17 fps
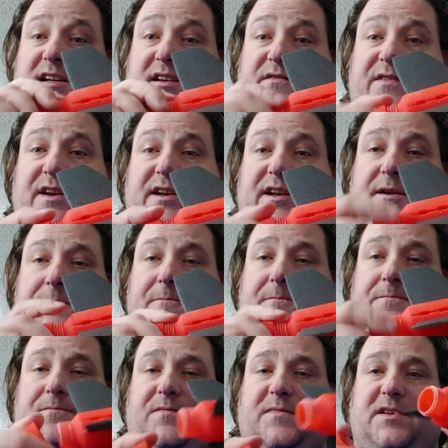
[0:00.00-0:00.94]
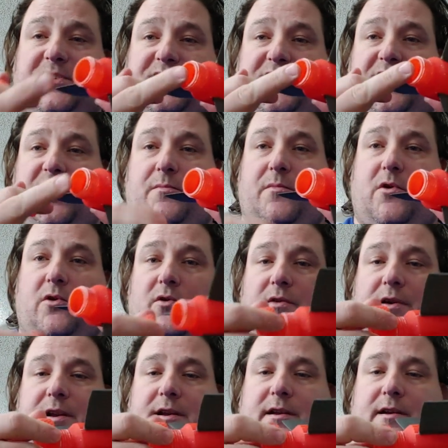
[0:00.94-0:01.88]
it convenient. You stick your
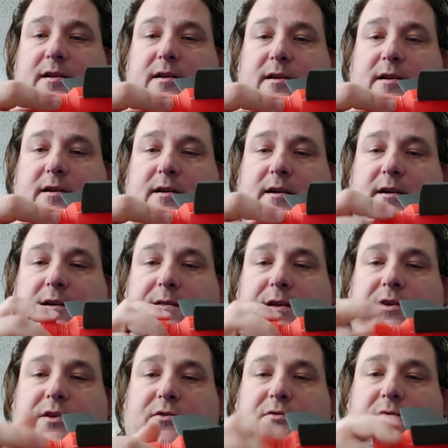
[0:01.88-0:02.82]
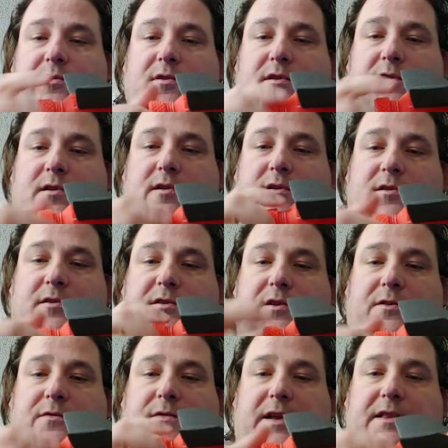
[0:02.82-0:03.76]
motor in, then you
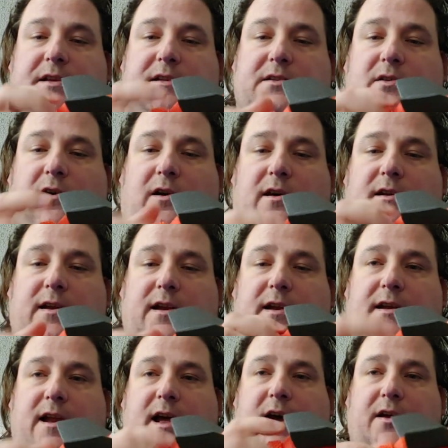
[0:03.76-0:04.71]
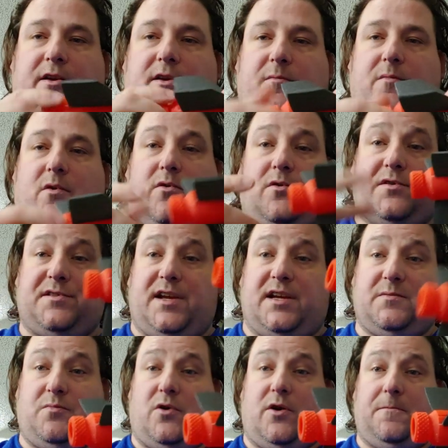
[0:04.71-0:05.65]
thread this on, and now your motor
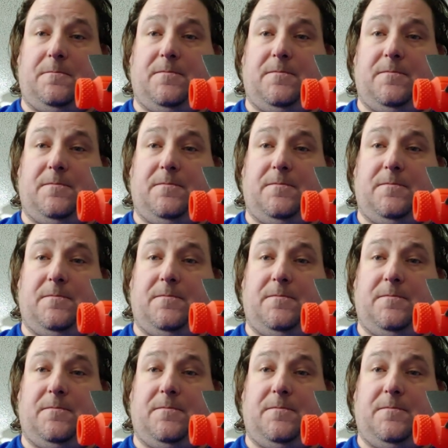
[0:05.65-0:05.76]
stays put.